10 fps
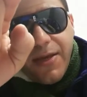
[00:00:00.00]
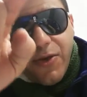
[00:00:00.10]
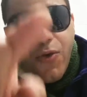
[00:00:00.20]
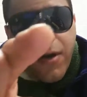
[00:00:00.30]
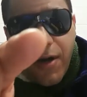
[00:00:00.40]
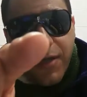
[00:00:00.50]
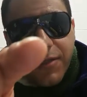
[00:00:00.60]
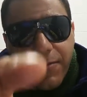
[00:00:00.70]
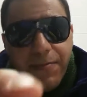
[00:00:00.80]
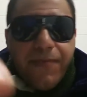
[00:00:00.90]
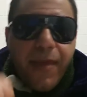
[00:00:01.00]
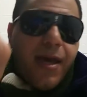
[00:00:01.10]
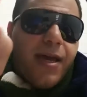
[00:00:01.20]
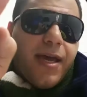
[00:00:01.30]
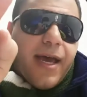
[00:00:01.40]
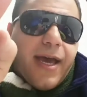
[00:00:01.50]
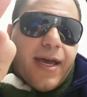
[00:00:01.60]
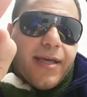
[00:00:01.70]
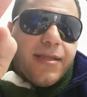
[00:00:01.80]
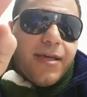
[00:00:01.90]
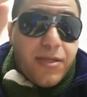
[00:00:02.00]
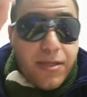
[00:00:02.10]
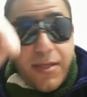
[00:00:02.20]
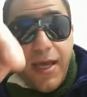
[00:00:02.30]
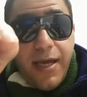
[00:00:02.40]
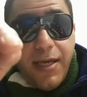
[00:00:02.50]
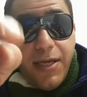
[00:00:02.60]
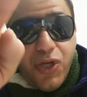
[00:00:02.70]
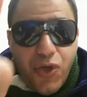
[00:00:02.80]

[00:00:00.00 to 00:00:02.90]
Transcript: You are awesome. And today,